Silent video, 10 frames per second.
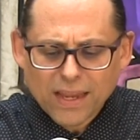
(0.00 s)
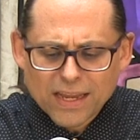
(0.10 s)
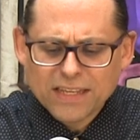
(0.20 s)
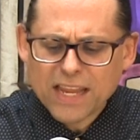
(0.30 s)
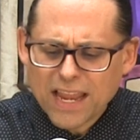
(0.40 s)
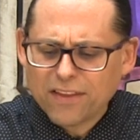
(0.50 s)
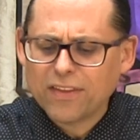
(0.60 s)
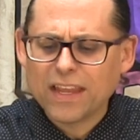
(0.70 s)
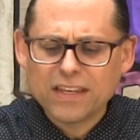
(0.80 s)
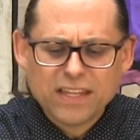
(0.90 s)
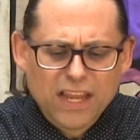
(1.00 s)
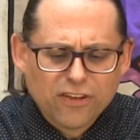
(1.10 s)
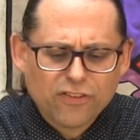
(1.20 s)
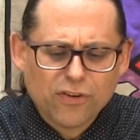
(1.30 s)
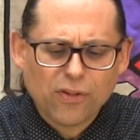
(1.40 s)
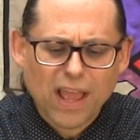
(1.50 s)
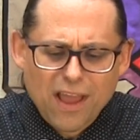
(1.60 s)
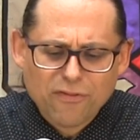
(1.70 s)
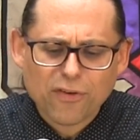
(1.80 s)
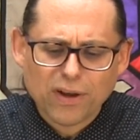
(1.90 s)
It takes intentional
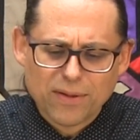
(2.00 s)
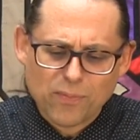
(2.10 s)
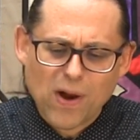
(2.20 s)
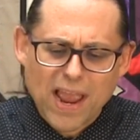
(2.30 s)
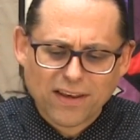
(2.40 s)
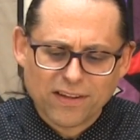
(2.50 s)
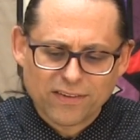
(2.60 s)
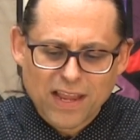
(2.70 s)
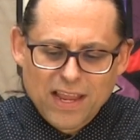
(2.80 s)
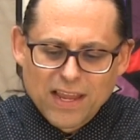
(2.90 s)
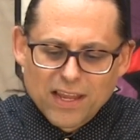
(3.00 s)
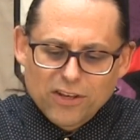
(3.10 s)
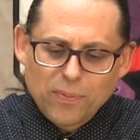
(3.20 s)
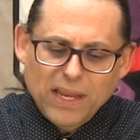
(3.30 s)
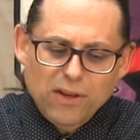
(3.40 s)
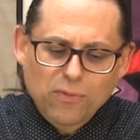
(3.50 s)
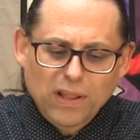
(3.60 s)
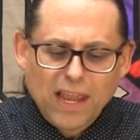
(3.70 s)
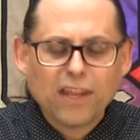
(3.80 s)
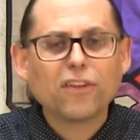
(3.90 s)
effort and practice to begin
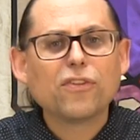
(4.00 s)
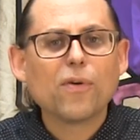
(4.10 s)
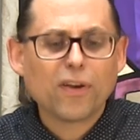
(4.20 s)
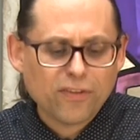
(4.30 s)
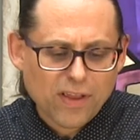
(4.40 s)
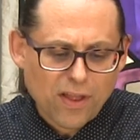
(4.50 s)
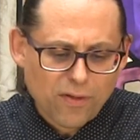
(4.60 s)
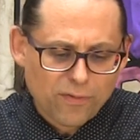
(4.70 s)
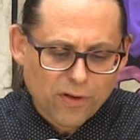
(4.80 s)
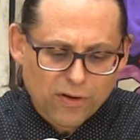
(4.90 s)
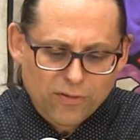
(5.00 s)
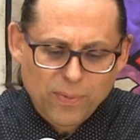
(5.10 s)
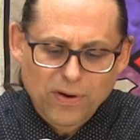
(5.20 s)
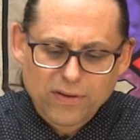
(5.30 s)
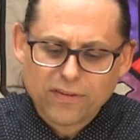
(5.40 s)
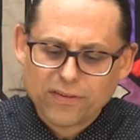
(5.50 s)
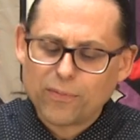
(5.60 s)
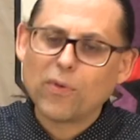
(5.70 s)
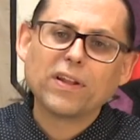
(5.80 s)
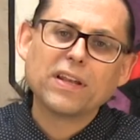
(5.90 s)
relating to ourselves, our experiences,
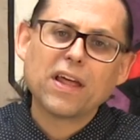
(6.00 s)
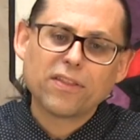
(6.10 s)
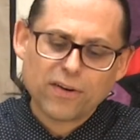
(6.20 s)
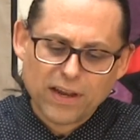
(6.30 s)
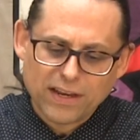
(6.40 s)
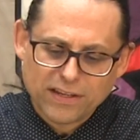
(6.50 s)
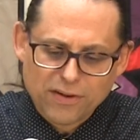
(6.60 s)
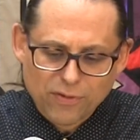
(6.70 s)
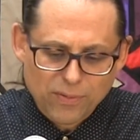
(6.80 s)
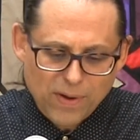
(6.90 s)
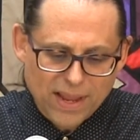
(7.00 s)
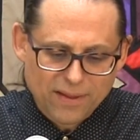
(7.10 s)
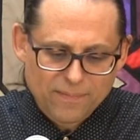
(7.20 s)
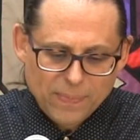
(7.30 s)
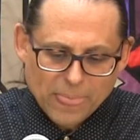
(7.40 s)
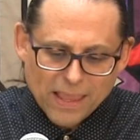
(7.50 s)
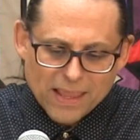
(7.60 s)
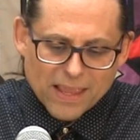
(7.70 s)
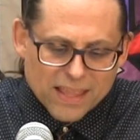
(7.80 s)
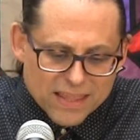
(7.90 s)
and one another in a different way.
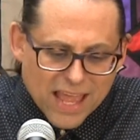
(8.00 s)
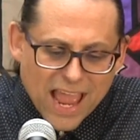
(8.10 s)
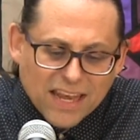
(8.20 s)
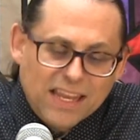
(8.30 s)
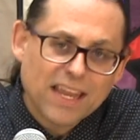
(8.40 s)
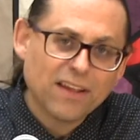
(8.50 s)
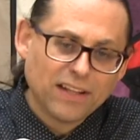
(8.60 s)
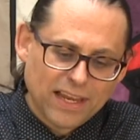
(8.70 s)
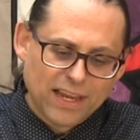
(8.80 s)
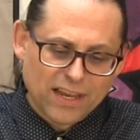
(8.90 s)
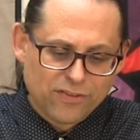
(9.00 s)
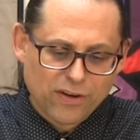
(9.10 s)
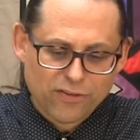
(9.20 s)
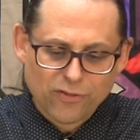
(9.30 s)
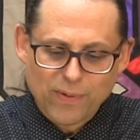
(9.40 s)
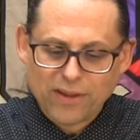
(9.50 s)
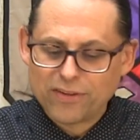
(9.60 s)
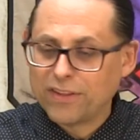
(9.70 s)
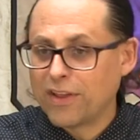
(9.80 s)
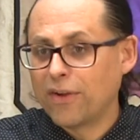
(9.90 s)
That healing and
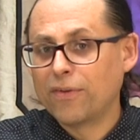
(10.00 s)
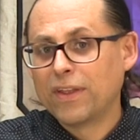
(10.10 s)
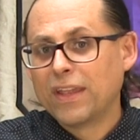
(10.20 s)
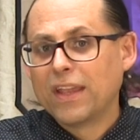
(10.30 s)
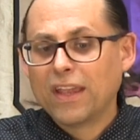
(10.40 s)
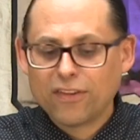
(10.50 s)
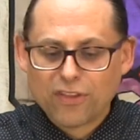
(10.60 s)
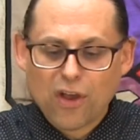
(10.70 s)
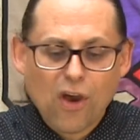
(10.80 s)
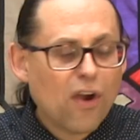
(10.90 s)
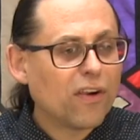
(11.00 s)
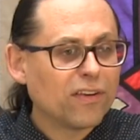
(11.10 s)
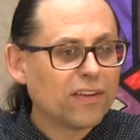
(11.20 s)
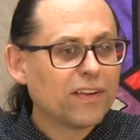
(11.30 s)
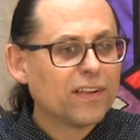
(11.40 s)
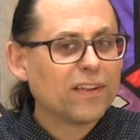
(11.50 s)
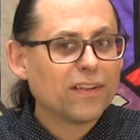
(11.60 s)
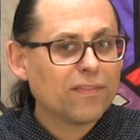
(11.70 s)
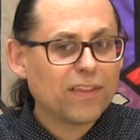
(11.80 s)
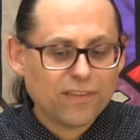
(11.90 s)
transformation, though, is the heart
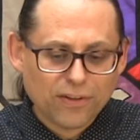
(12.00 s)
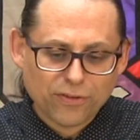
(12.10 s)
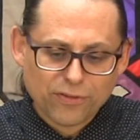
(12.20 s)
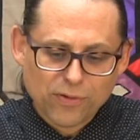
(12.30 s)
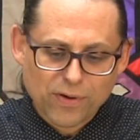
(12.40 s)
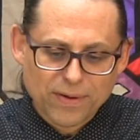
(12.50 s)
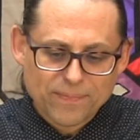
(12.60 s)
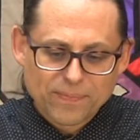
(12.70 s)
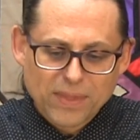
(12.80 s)
of this little story.